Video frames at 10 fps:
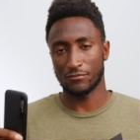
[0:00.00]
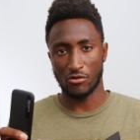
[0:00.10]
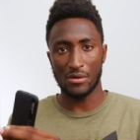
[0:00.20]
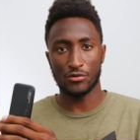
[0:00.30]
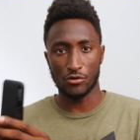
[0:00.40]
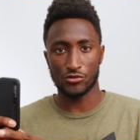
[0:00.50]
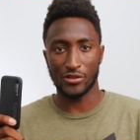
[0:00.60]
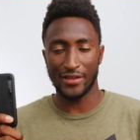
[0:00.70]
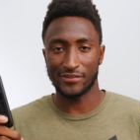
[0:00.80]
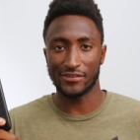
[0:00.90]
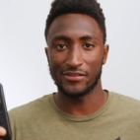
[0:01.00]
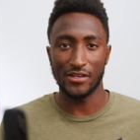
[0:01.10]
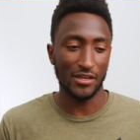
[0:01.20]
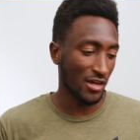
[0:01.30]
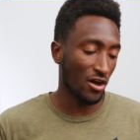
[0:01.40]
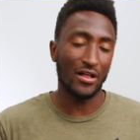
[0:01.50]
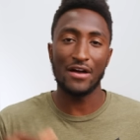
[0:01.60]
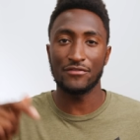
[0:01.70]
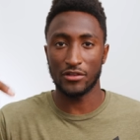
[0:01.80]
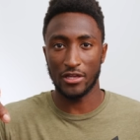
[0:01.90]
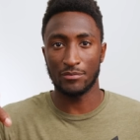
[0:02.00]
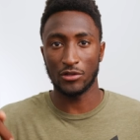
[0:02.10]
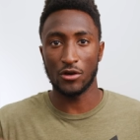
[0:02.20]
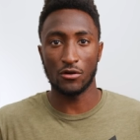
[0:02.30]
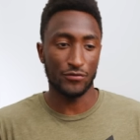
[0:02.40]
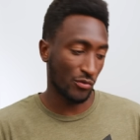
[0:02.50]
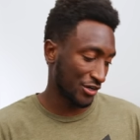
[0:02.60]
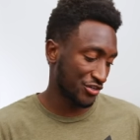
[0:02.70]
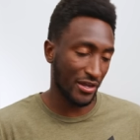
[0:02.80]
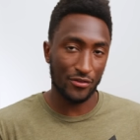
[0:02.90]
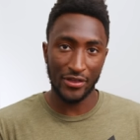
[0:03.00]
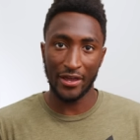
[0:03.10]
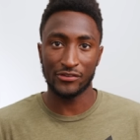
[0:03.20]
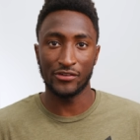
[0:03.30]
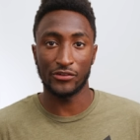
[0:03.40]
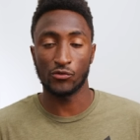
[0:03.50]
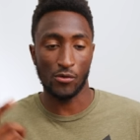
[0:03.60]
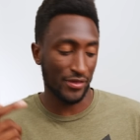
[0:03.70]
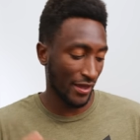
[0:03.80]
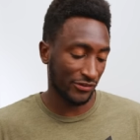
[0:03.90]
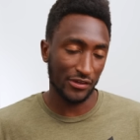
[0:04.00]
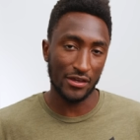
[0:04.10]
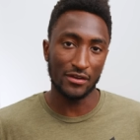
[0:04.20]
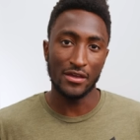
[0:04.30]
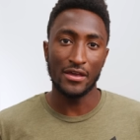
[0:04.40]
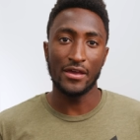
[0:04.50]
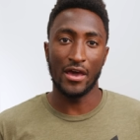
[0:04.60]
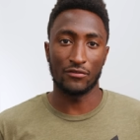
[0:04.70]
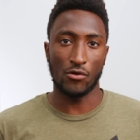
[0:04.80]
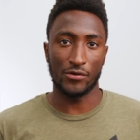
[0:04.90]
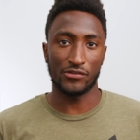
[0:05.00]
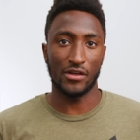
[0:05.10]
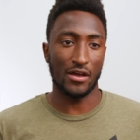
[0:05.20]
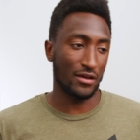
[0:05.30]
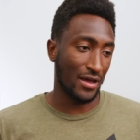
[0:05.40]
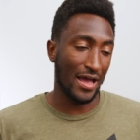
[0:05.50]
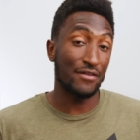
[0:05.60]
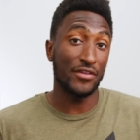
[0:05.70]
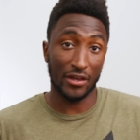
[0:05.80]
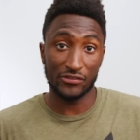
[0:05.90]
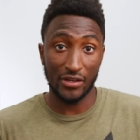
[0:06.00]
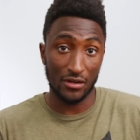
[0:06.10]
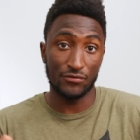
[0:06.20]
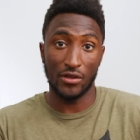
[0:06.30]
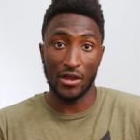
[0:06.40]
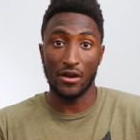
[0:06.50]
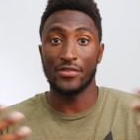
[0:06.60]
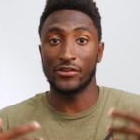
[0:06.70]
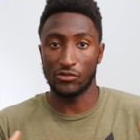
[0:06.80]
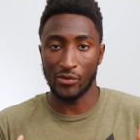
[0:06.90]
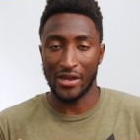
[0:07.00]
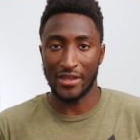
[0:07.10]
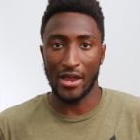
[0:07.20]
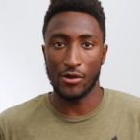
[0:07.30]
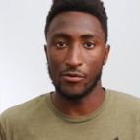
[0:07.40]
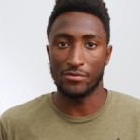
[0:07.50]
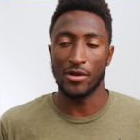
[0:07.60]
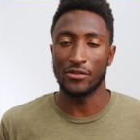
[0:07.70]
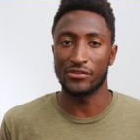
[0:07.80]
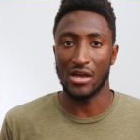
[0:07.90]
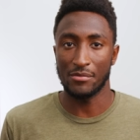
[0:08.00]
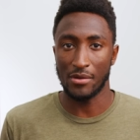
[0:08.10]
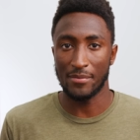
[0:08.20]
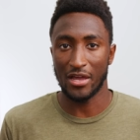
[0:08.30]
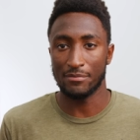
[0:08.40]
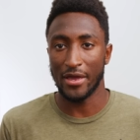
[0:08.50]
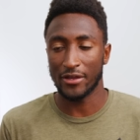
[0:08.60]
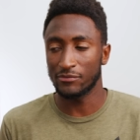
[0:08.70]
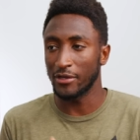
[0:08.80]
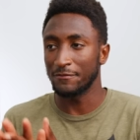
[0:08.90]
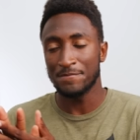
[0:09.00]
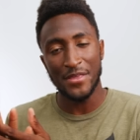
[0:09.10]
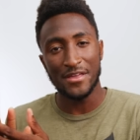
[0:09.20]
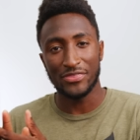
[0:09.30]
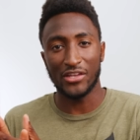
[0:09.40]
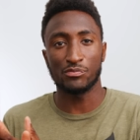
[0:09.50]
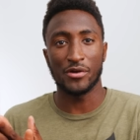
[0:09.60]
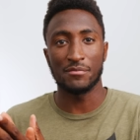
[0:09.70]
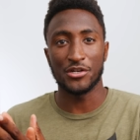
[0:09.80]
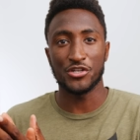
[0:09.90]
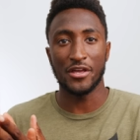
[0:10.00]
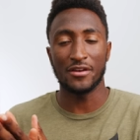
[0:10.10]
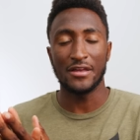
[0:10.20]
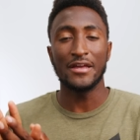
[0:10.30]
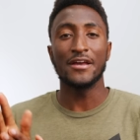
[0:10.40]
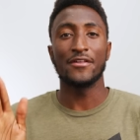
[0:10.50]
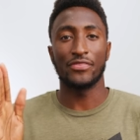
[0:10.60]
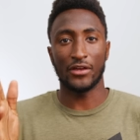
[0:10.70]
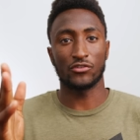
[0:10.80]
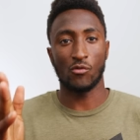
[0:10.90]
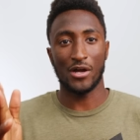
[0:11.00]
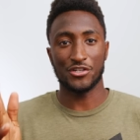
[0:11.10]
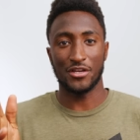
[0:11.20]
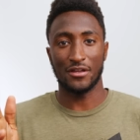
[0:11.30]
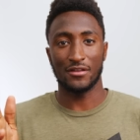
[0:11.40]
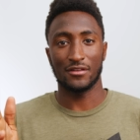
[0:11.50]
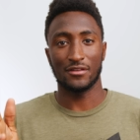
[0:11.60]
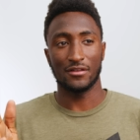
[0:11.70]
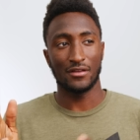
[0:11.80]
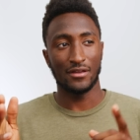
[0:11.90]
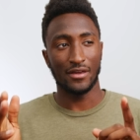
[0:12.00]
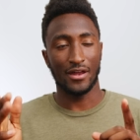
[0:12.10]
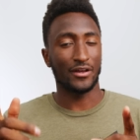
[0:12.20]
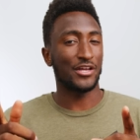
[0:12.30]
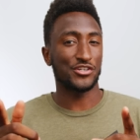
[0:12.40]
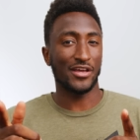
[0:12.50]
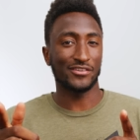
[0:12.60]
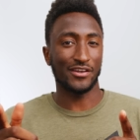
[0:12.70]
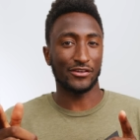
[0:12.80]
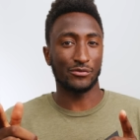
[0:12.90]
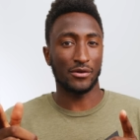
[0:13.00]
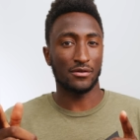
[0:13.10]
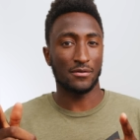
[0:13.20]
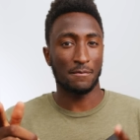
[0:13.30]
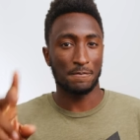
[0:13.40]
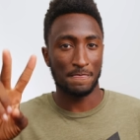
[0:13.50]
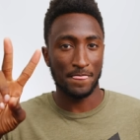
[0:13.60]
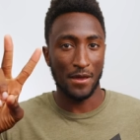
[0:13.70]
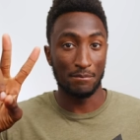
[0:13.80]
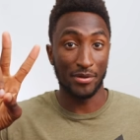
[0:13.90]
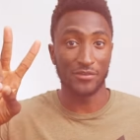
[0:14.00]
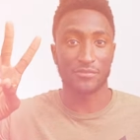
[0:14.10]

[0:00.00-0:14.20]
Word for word: Grab a Crucial SSD. I'll have the link below if you want to check out the X6 or the X8. And of course, uh, I have the X8 if you care. That's the one I carry with me all the time in my backpack. But that's pretty much it. Thanks for watching, and I'll catch you guys in the next one. Peace.